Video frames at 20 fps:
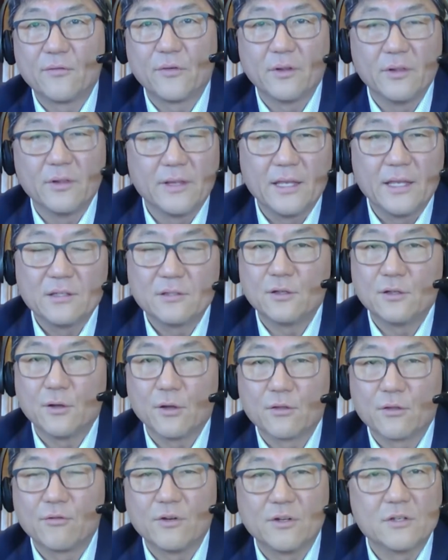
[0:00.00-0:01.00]
for at least
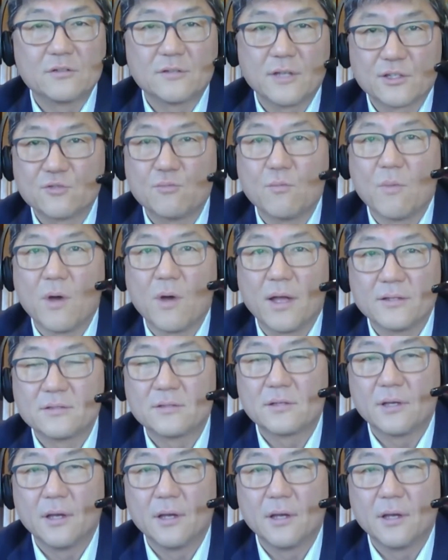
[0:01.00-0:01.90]
3 to 6 months,